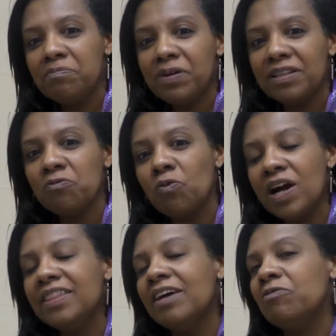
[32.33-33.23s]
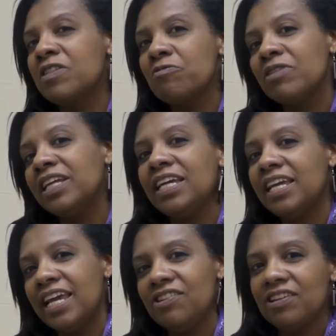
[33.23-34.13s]
but one that was really
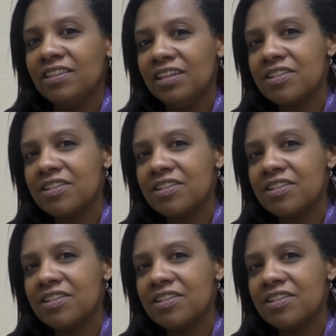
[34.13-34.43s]
engaging to the